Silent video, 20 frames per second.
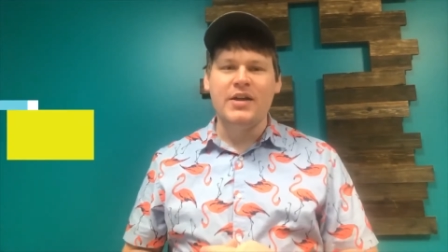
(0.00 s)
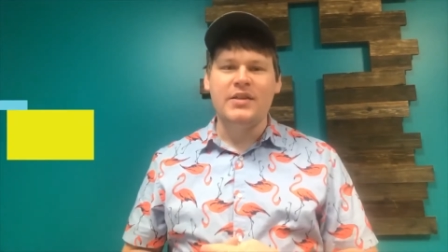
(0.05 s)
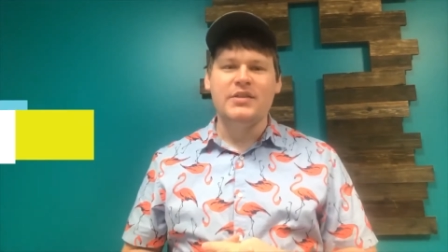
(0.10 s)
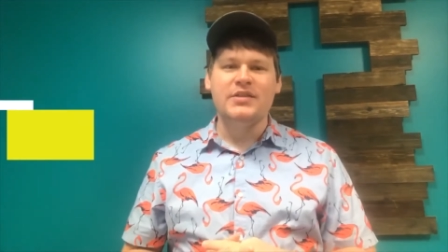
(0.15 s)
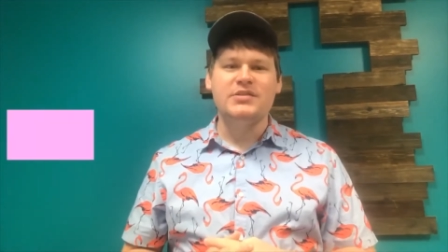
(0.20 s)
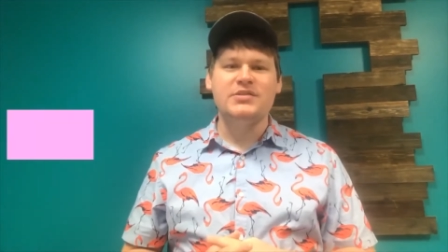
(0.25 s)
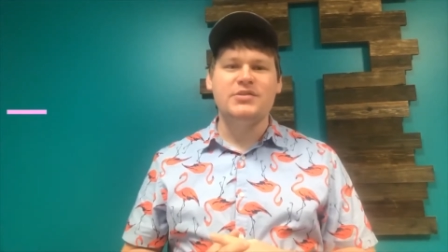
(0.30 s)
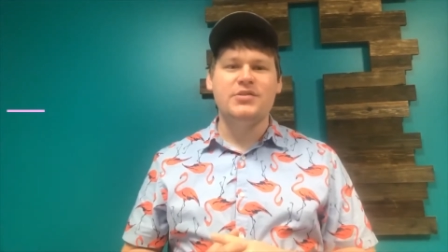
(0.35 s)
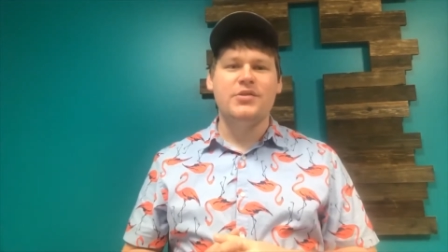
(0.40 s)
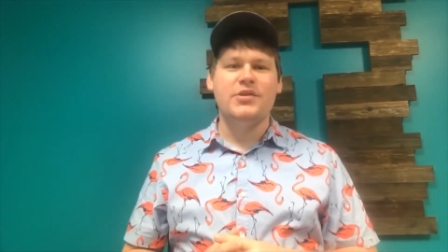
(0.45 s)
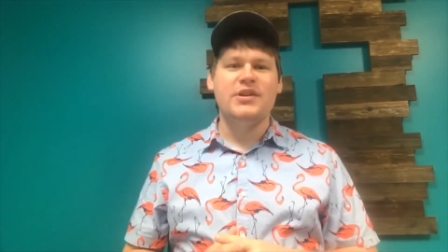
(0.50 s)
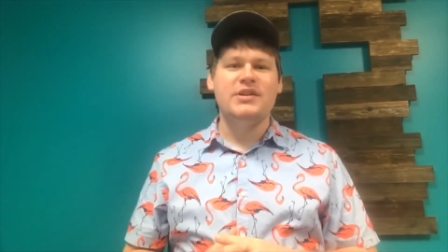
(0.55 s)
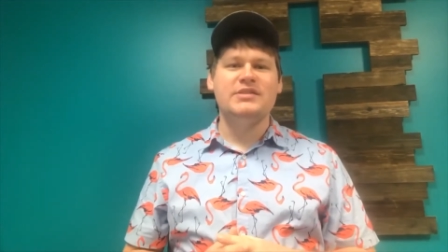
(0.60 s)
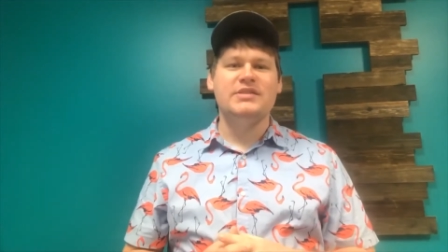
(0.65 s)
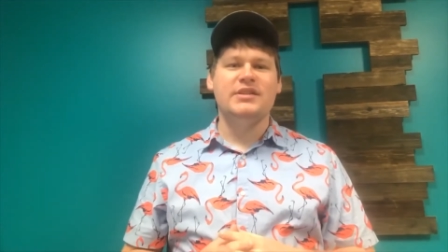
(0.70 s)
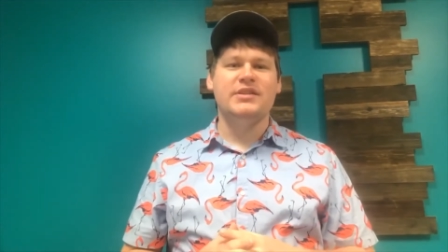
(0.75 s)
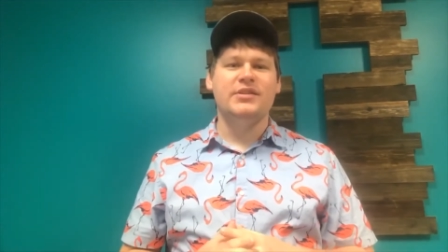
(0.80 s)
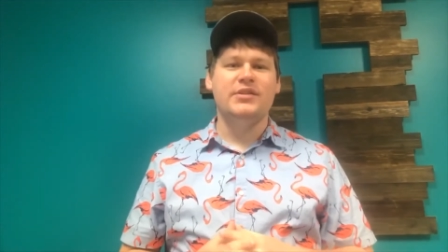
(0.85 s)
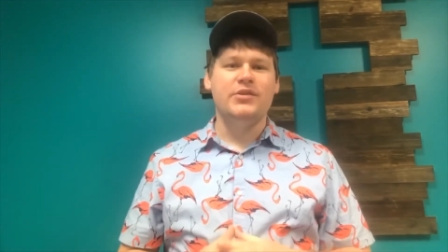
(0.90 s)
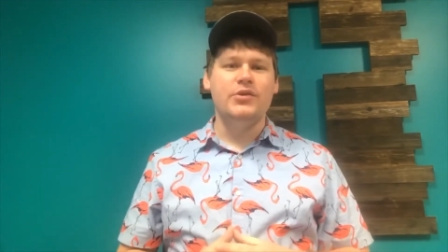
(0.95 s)
The story
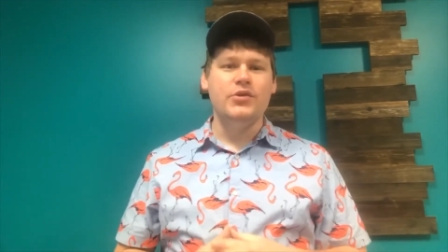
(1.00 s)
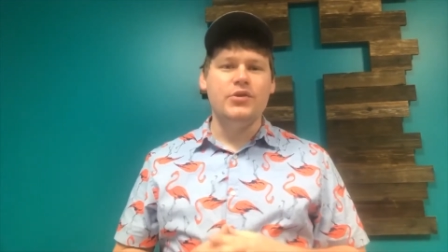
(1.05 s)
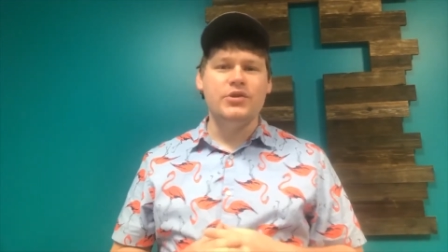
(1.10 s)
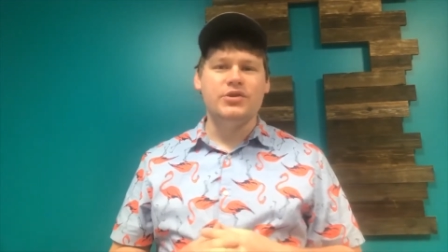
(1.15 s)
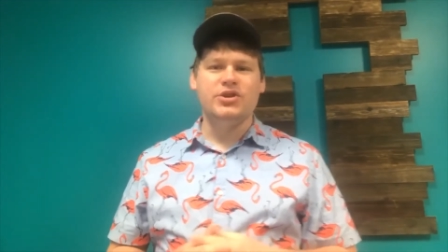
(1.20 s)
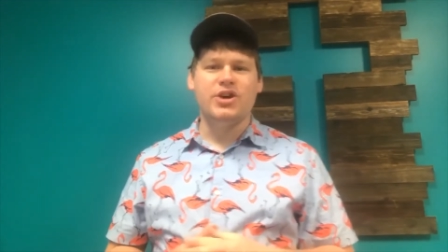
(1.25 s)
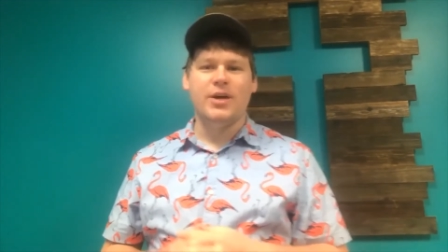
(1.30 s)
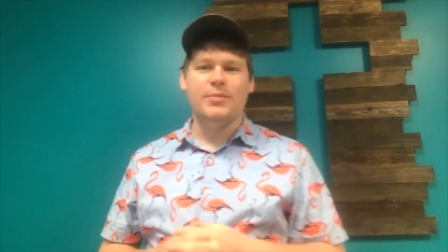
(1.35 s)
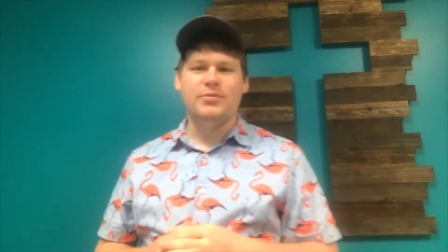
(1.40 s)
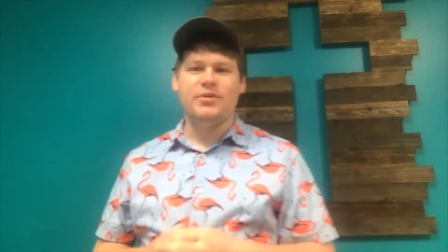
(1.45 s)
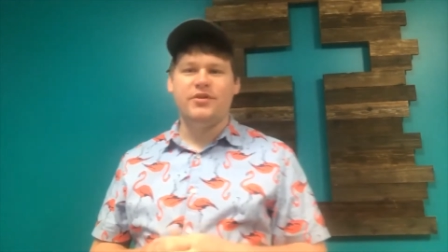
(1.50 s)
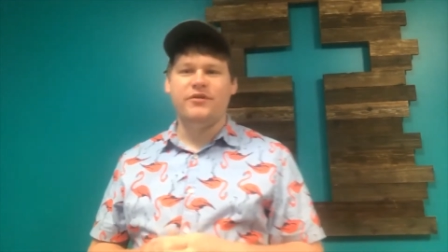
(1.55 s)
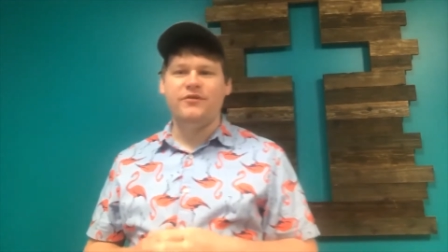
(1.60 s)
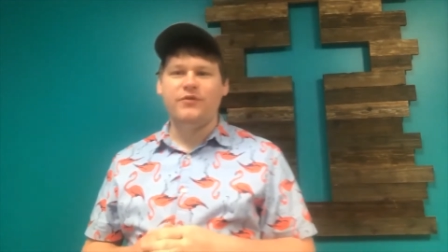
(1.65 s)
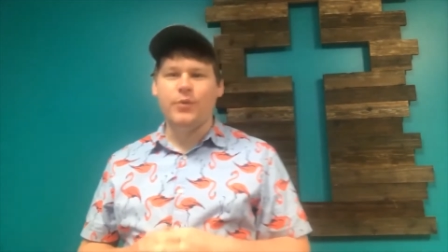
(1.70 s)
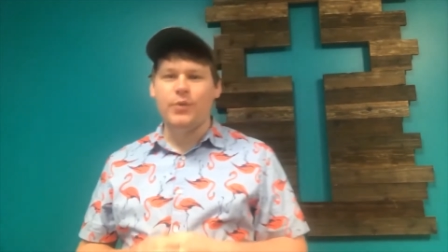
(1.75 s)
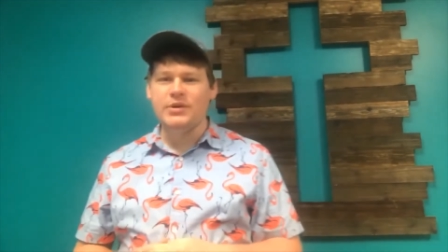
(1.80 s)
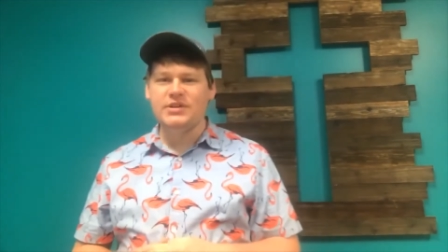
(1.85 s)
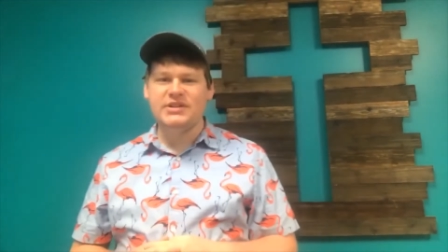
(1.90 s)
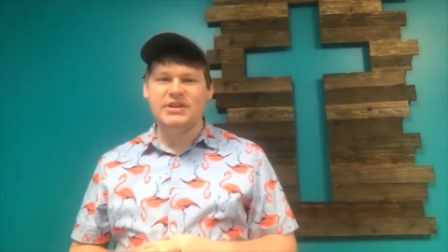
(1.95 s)
is in Luke chapter
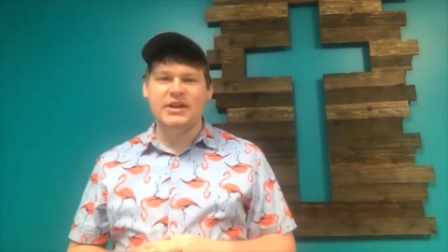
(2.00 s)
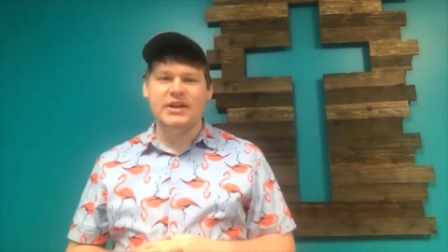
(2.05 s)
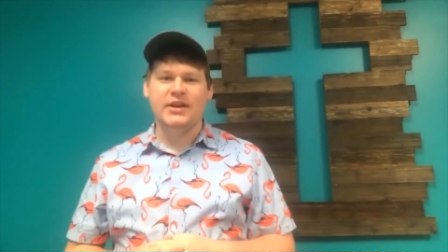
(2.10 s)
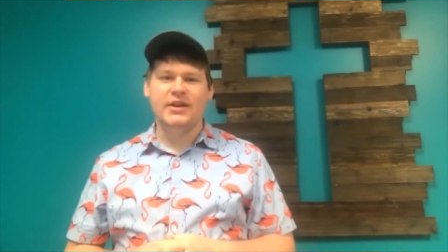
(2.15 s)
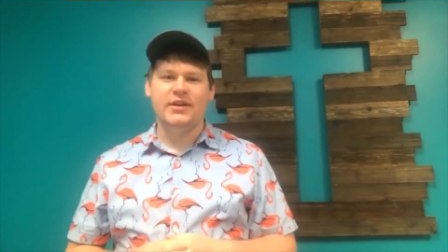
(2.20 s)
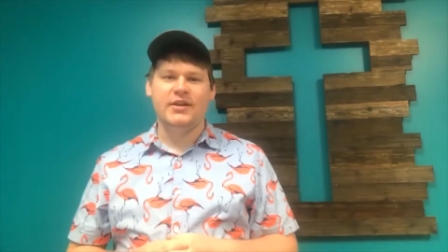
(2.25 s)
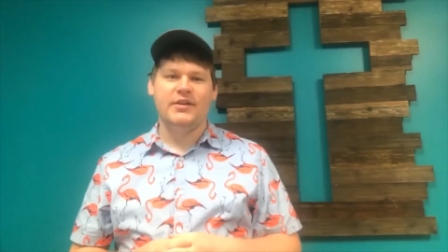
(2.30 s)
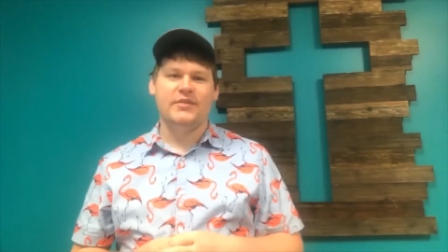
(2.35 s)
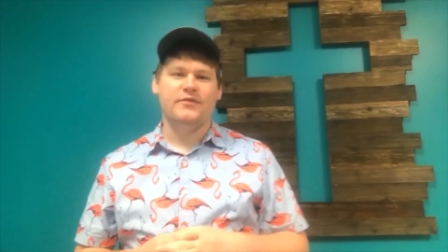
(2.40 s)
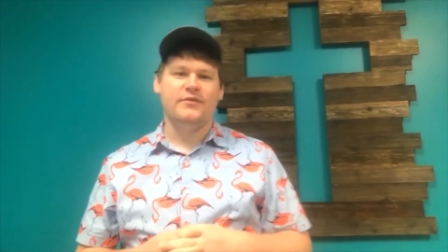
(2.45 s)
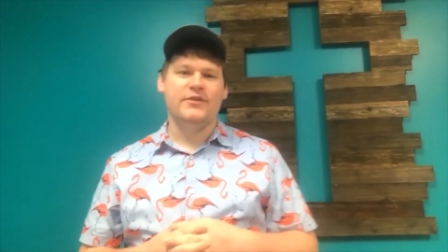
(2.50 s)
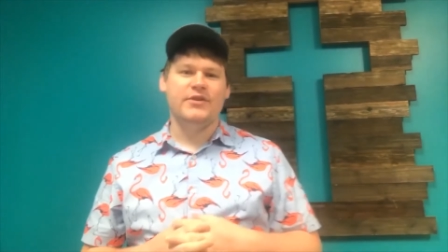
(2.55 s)
14,